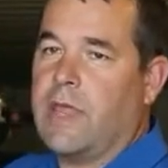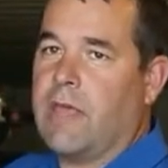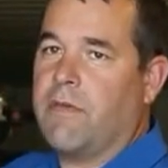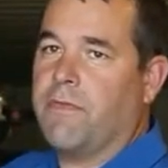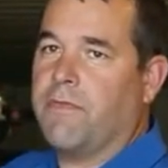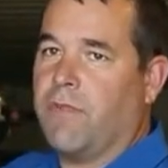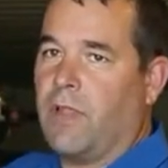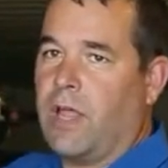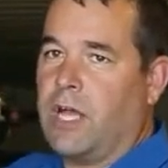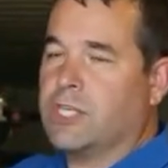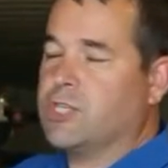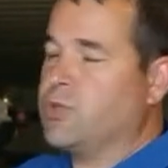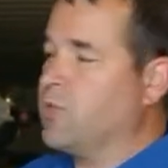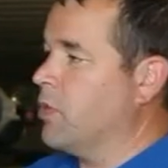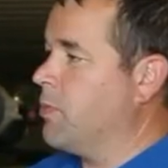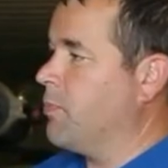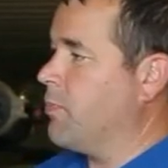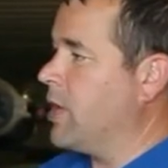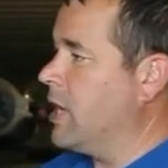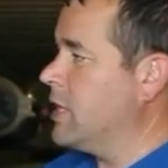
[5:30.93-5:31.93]
they
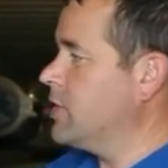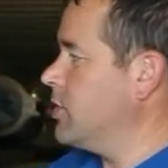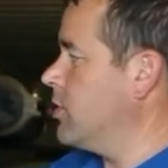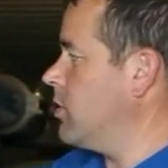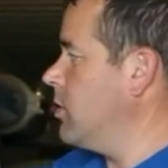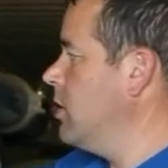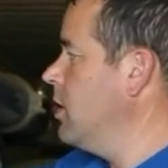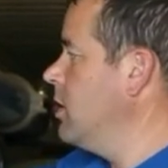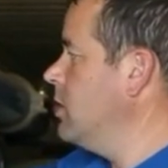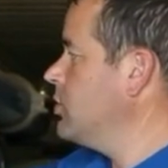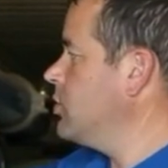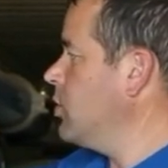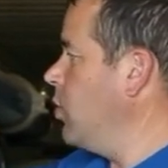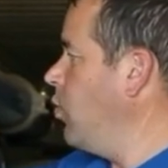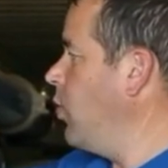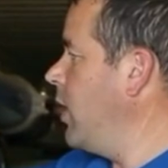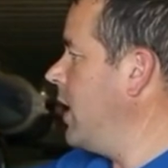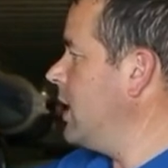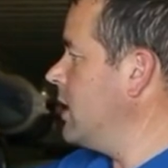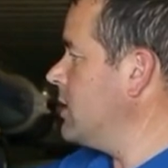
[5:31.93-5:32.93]
flush with pressure.
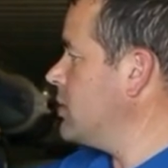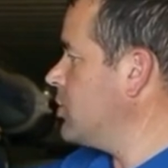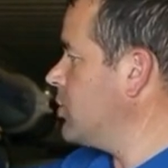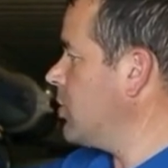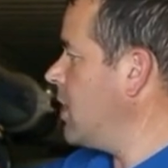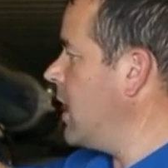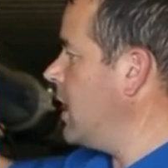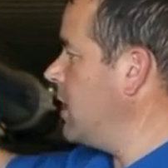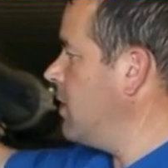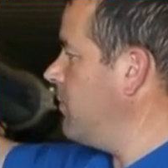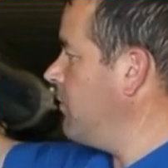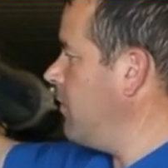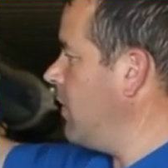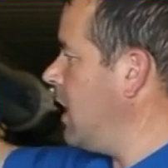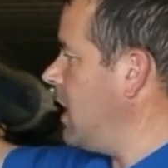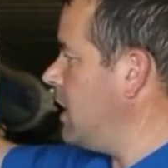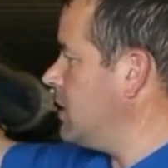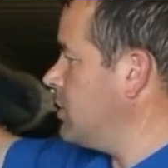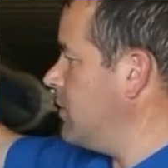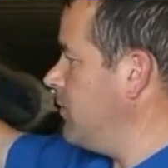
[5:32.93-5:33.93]
So when it's trying to
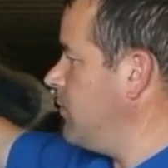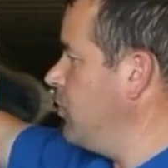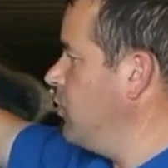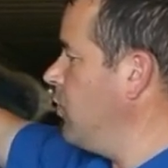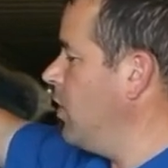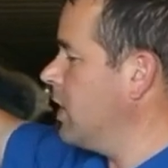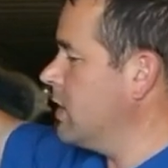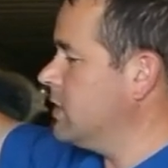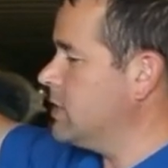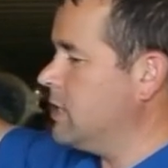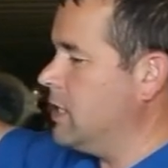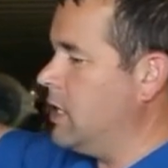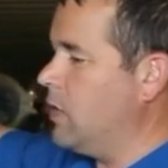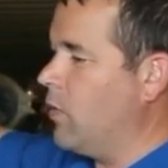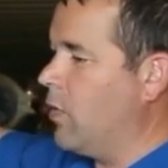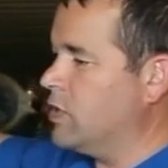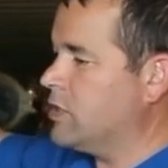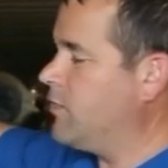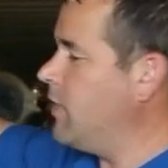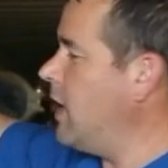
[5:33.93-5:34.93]
flush, if you want to
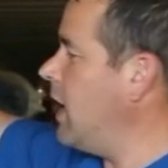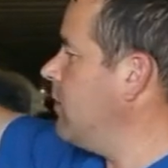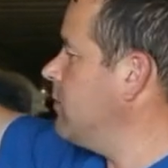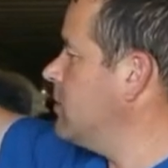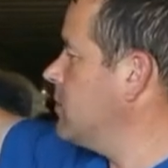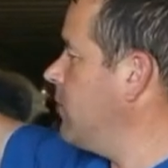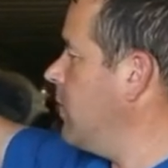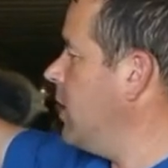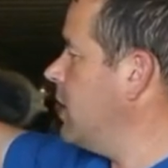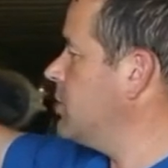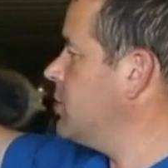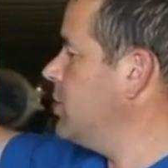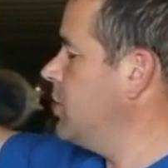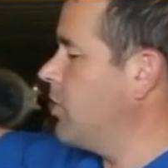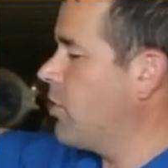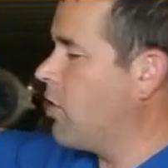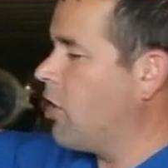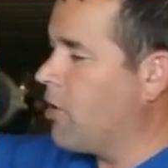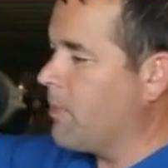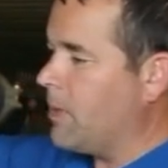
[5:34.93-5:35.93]
see which valve is
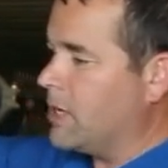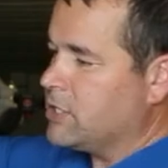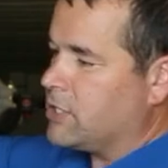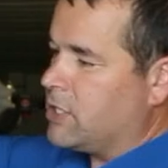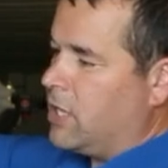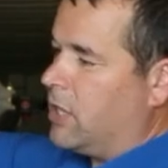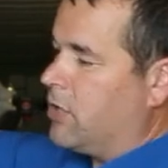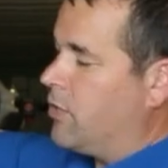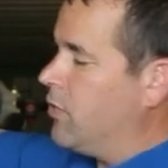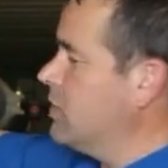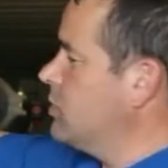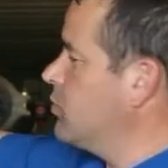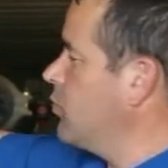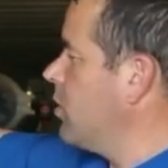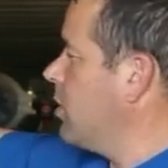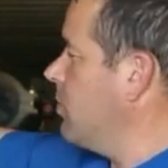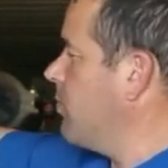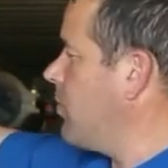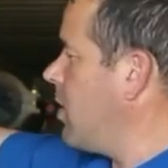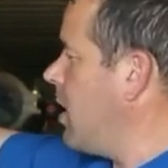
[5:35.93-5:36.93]
flushing or are my solenoids
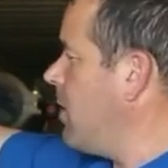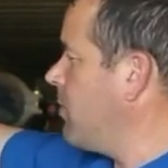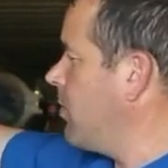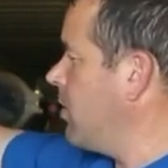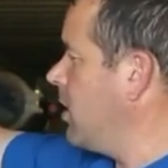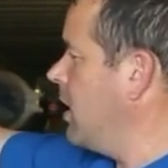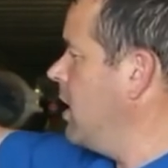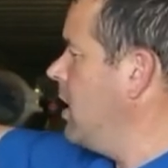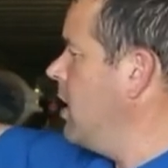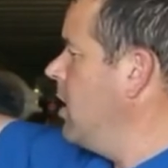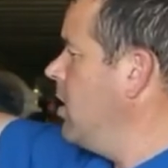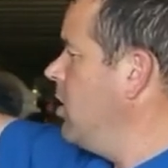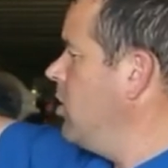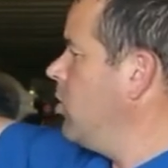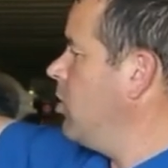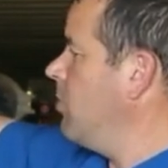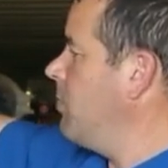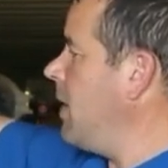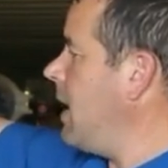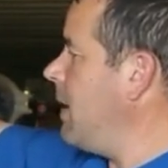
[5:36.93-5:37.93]
working properly,
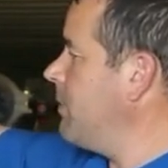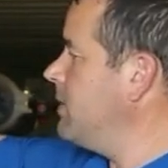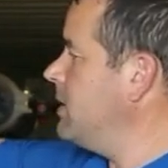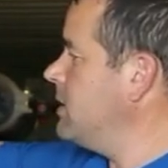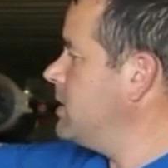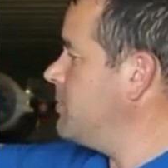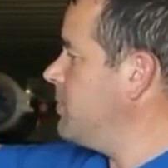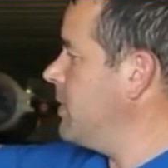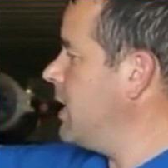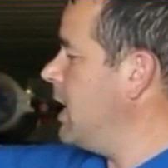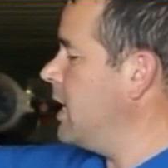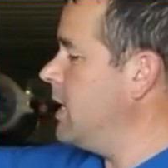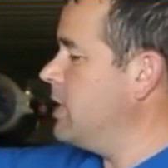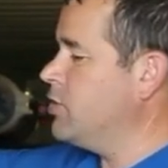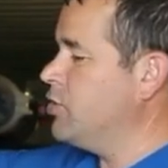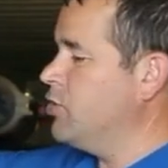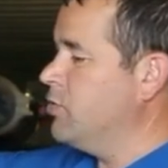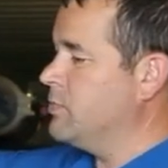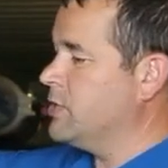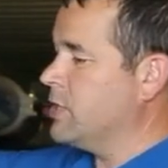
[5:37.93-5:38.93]
you can pop these
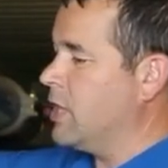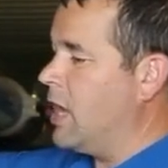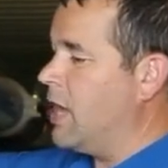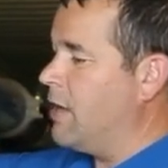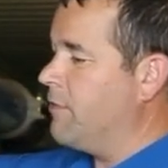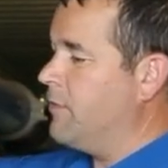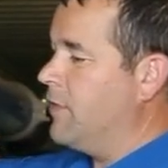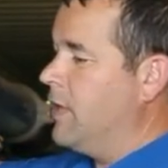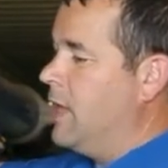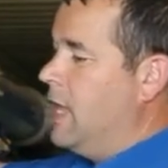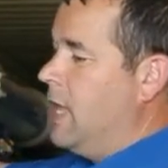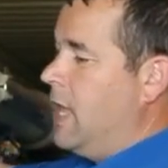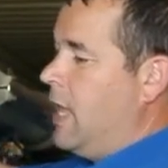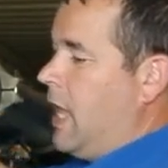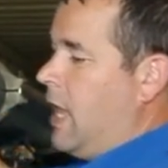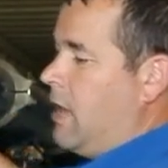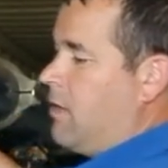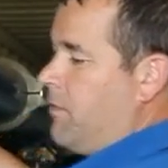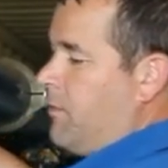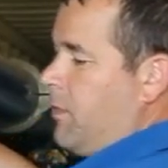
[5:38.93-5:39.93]
spaghetti tubes off
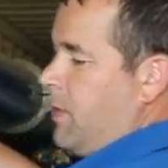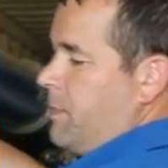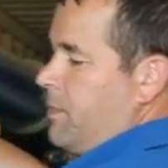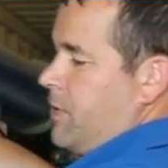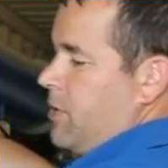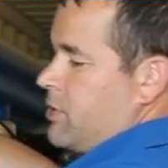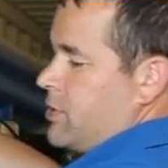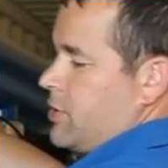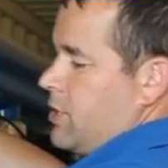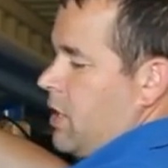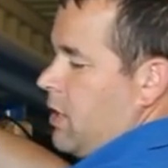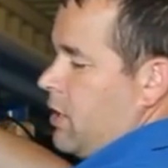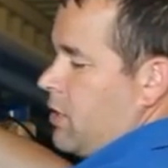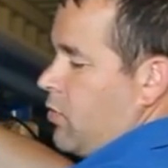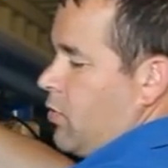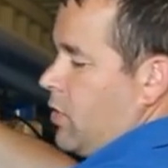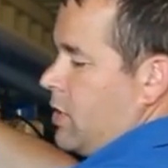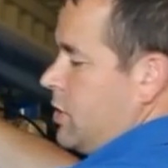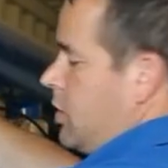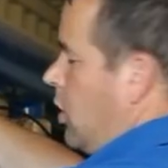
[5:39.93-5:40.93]
and flip your
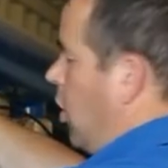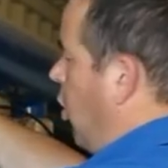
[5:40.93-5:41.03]
solenoid